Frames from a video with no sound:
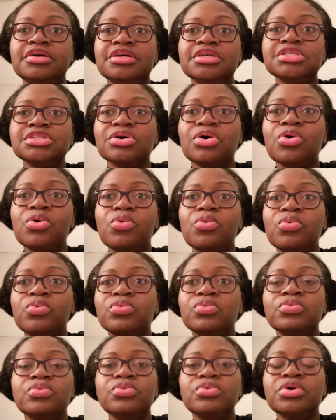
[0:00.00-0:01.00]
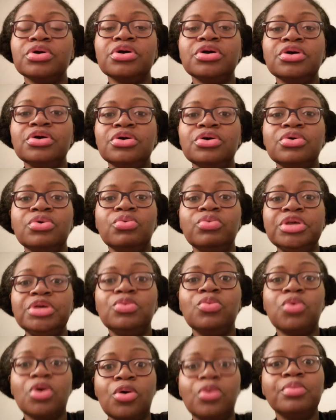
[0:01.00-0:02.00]
So we
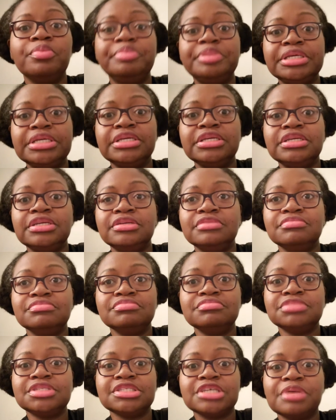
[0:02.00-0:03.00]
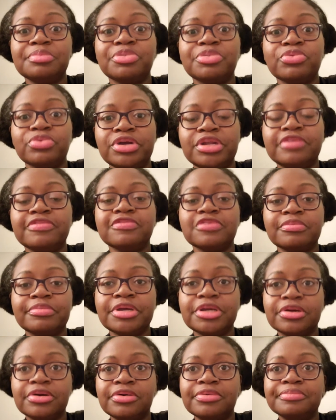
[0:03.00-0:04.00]
won't be separated from
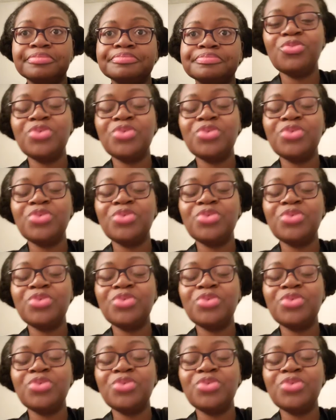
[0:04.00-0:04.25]
him.